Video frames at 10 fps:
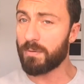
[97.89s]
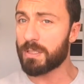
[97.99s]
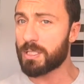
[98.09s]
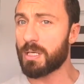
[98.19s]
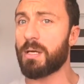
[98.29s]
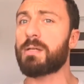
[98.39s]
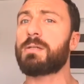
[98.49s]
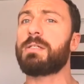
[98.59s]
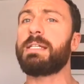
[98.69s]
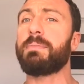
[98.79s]
which
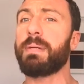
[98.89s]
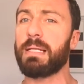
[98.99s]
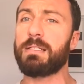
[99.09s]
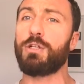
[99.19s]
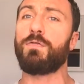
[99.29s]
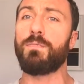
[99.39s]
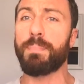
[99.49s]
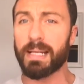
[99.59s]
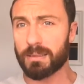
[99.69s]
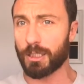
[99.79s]
is the ability of
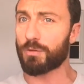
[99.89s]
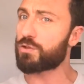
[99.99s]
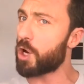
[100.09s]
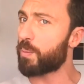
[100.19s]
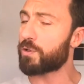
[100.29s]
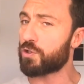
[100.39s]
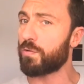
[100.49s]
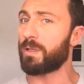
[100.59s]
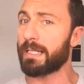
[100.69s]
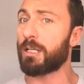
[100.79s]
building on top what you
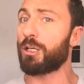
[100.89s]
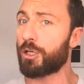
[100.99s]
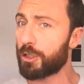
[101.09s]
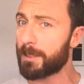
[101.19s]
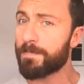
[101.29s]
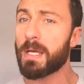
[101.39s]
already learned.